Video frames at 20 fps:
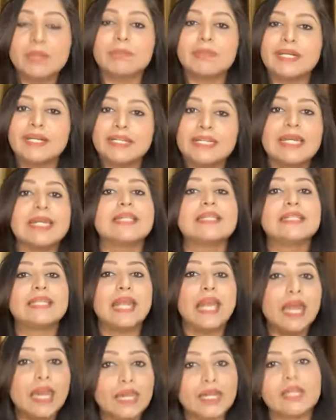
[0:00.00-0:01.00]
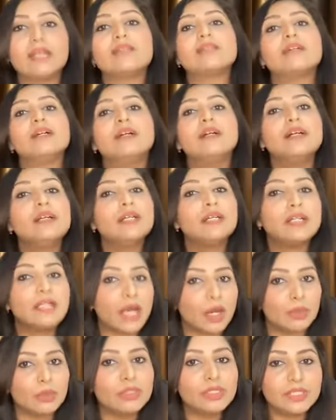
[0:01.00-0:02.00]
But yes, there is a
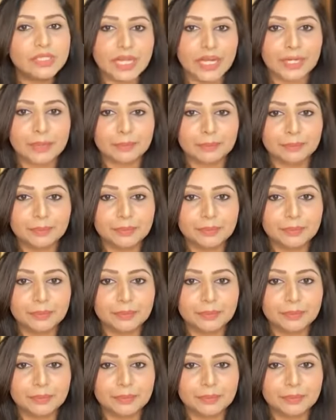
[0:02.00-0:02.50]
downtime.